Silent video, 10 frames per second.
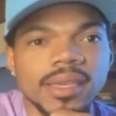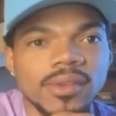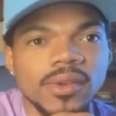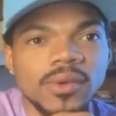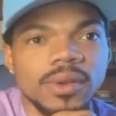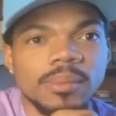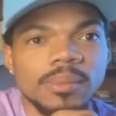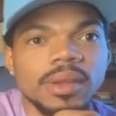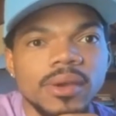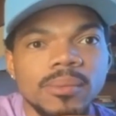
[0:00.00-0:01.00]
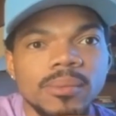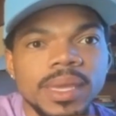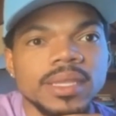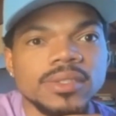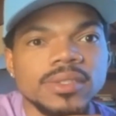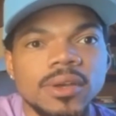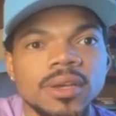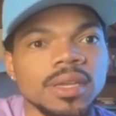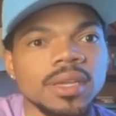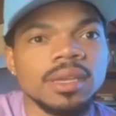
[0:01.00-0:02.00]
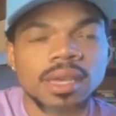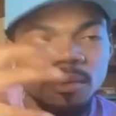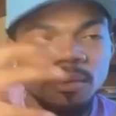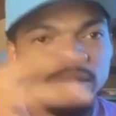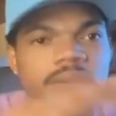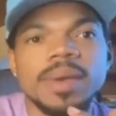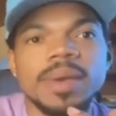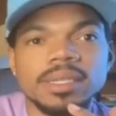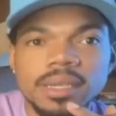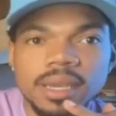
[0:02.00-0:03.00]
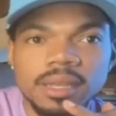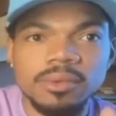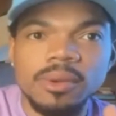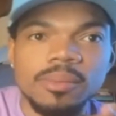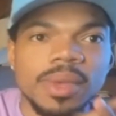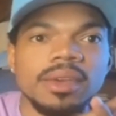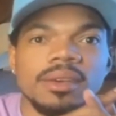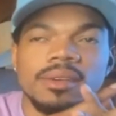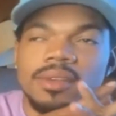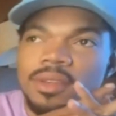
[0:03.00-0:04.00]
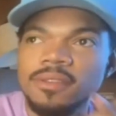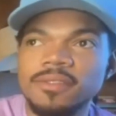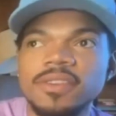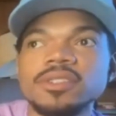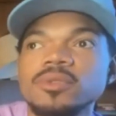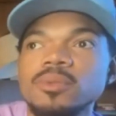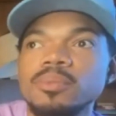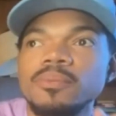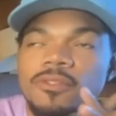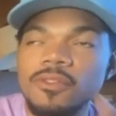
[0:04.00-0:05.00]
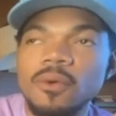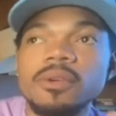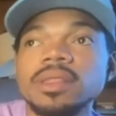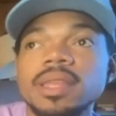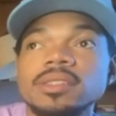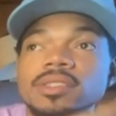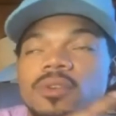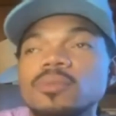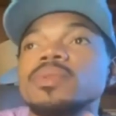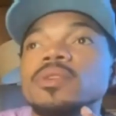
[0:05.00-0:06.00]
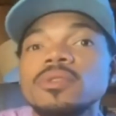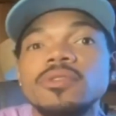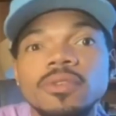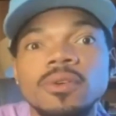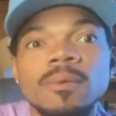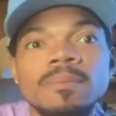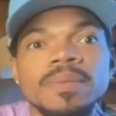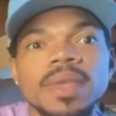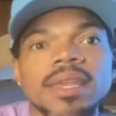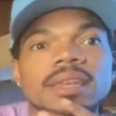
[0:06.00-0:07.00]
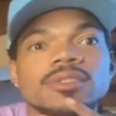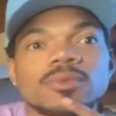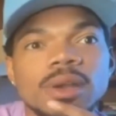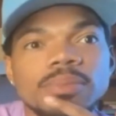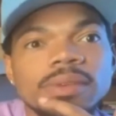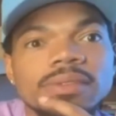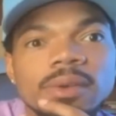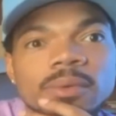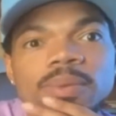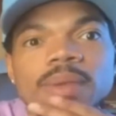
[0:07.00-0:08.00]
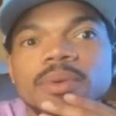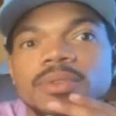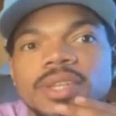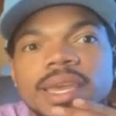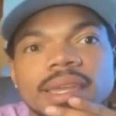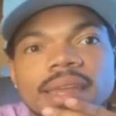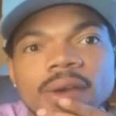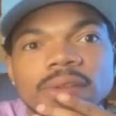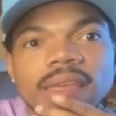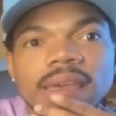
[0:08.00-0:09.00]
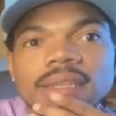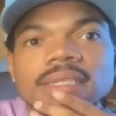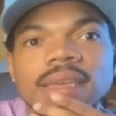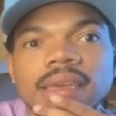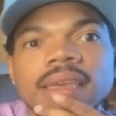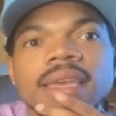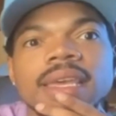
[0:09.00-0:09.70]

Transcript: you know, and I'm going to go make the song. When we come back together, we're going to make a visual for it that's so beautiful and disruptive that when people check it out, they got to say,